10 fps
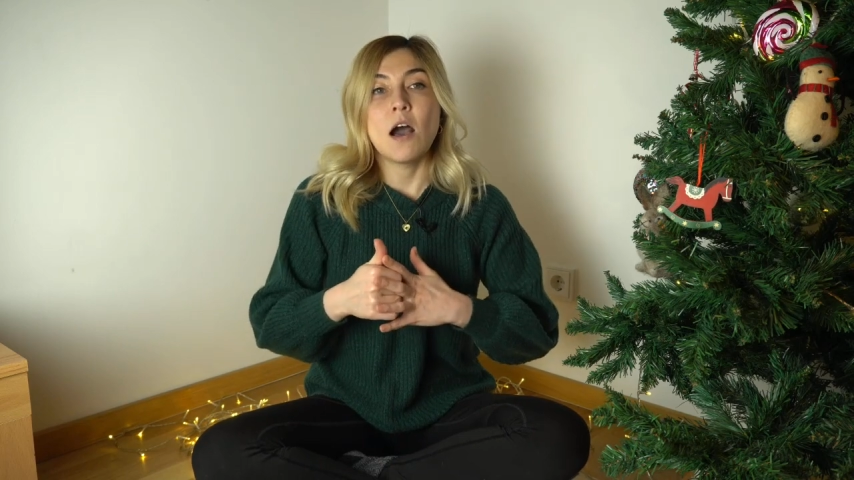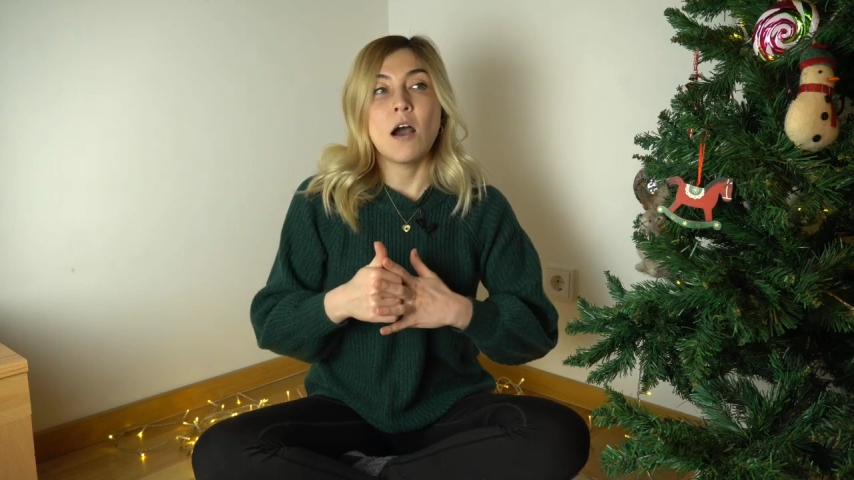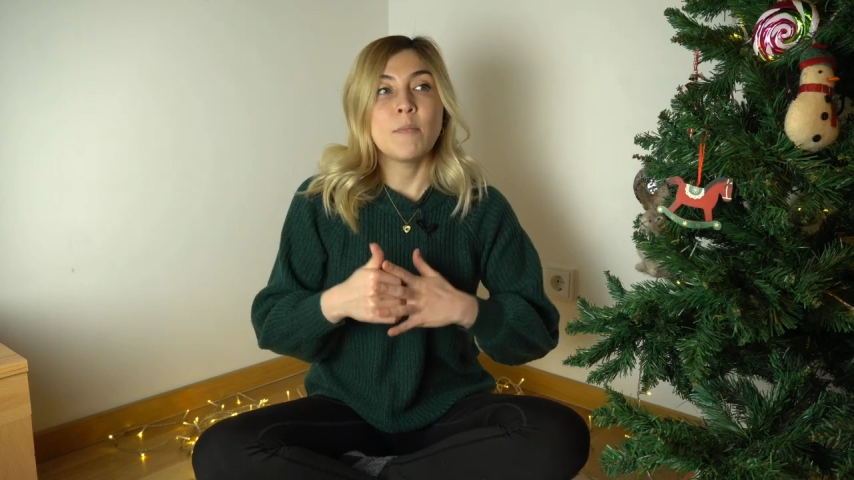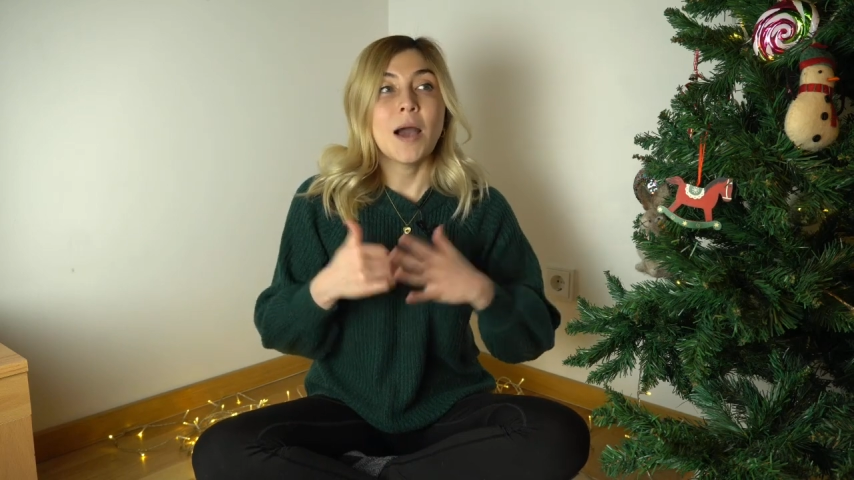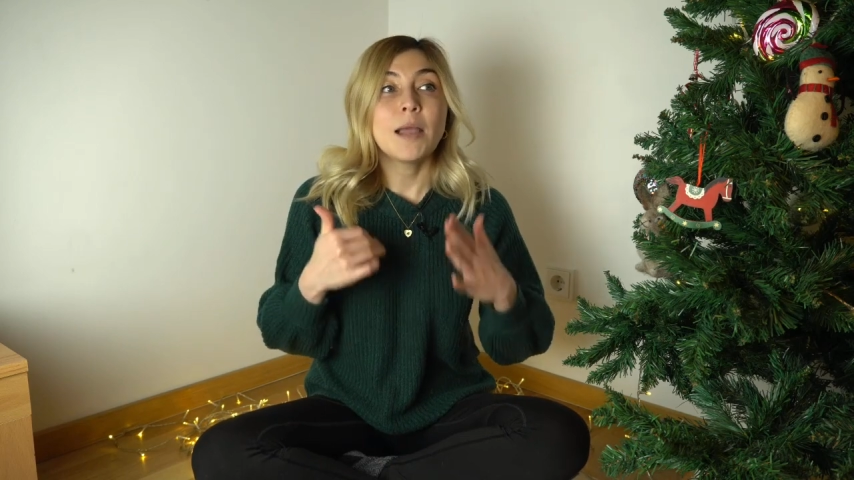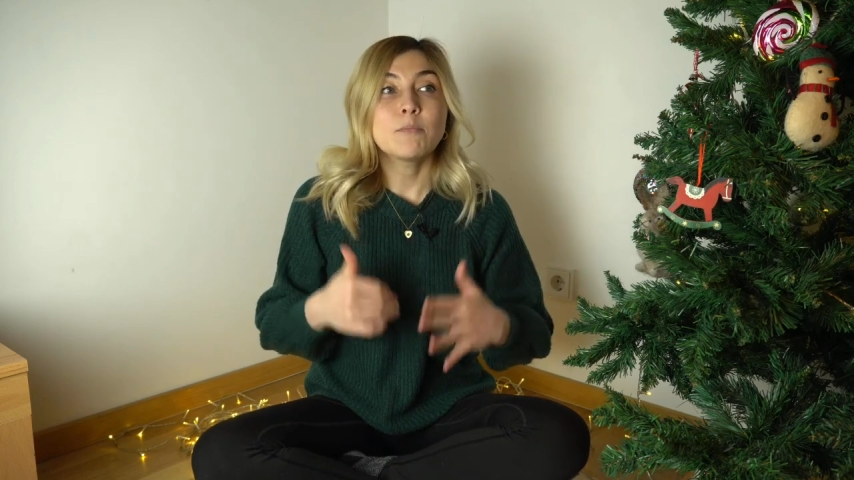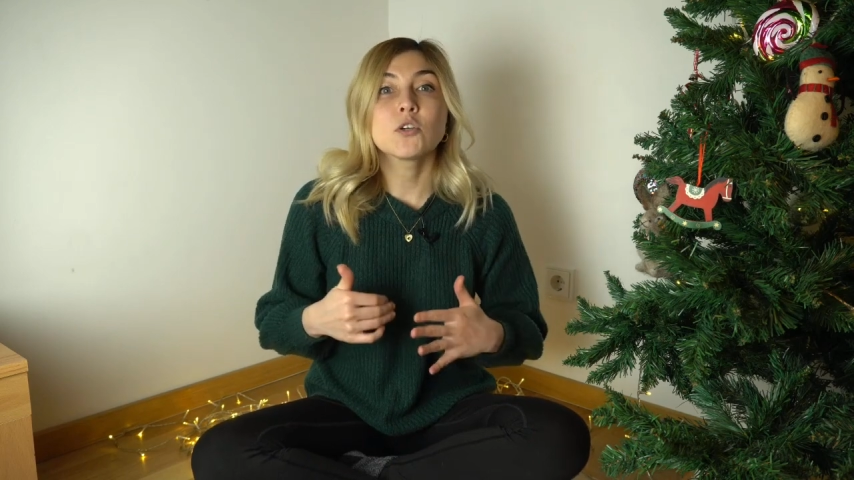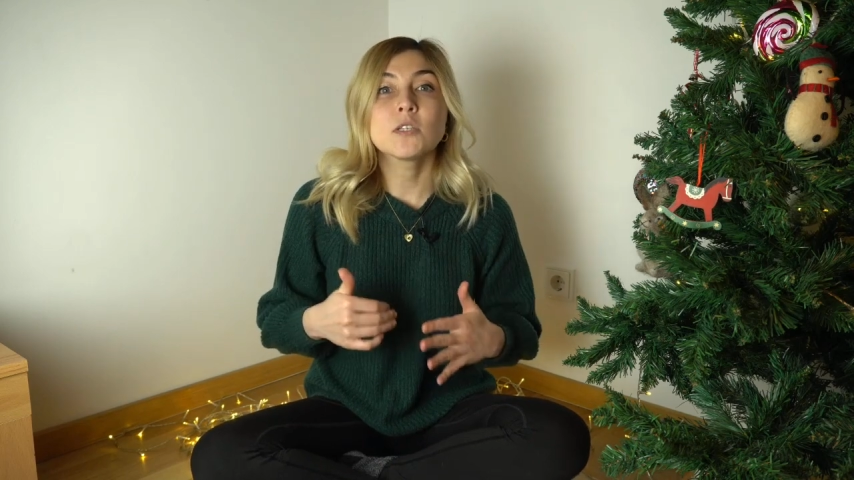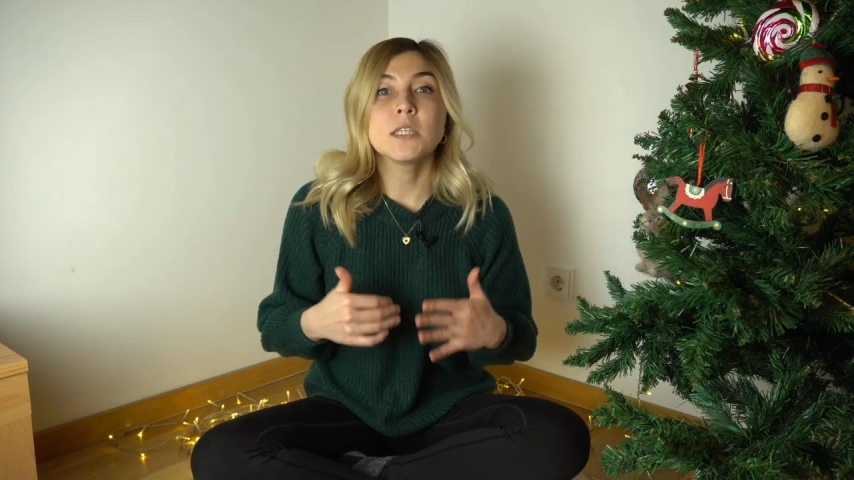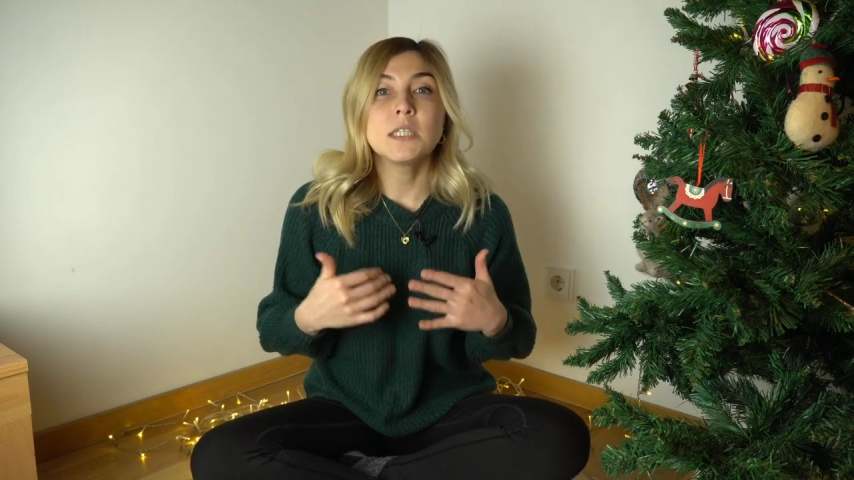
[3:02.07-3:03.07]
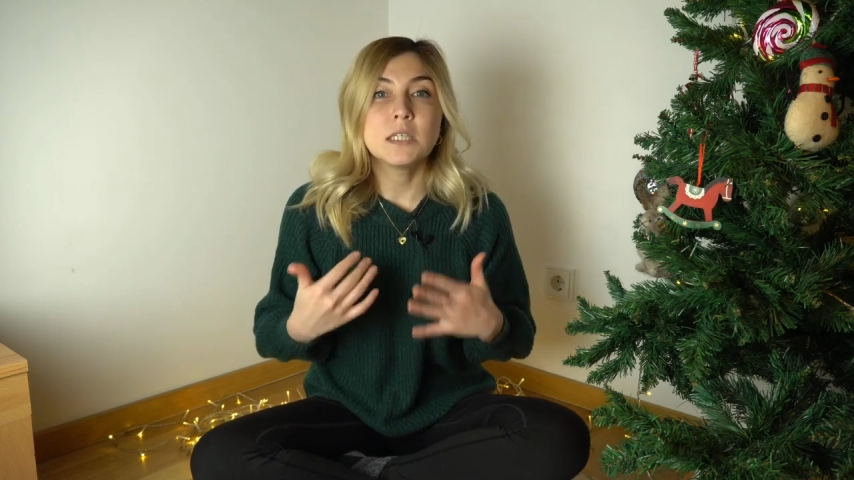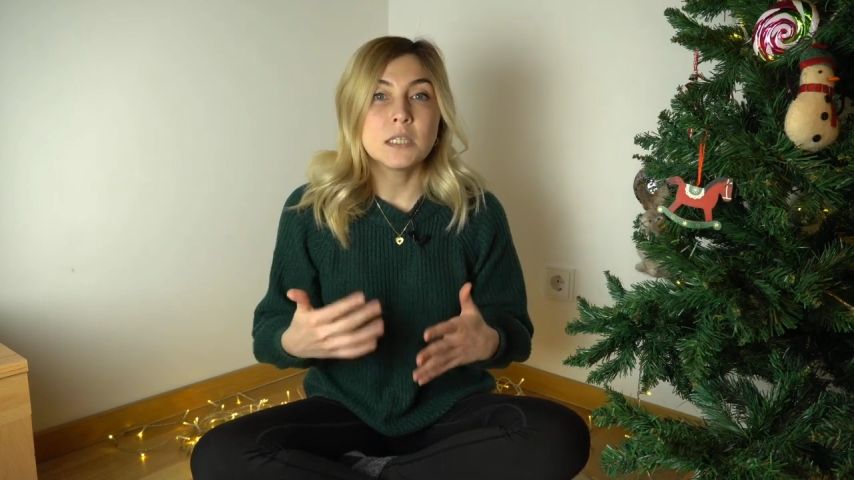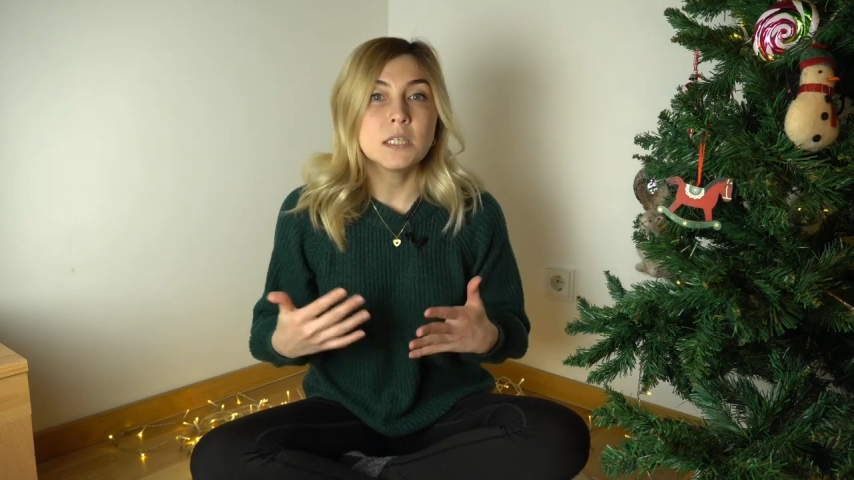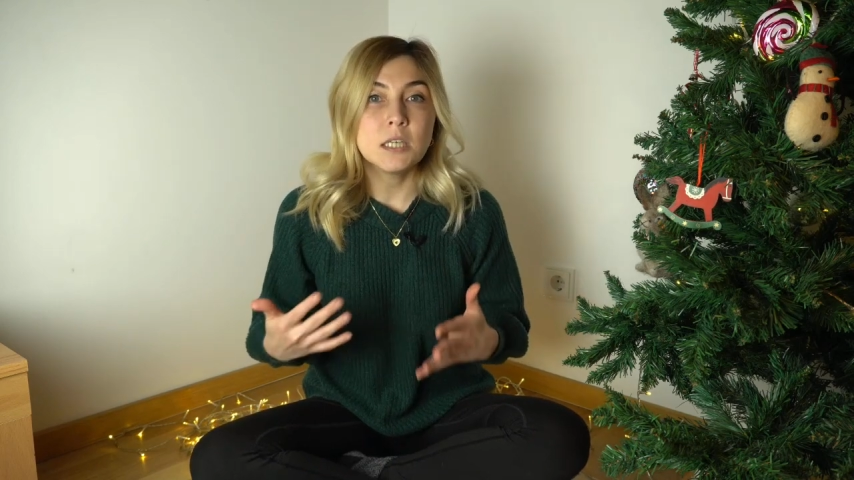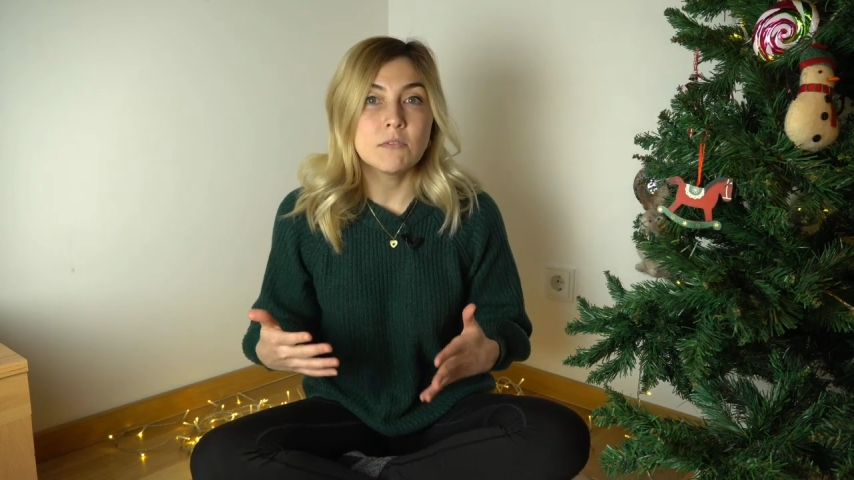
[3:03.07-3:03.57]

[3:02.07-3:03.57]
I personally didn't